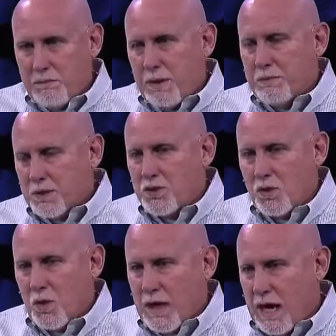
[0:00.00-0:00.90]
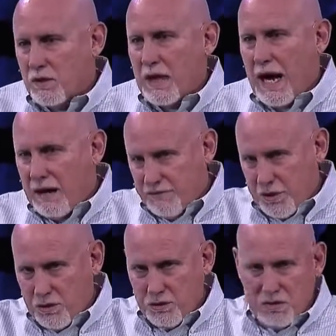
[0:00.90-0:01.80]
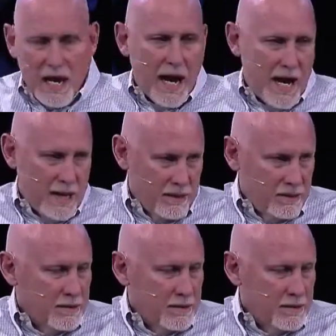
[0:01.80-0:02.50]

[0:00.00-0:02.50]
people to sort out after you die,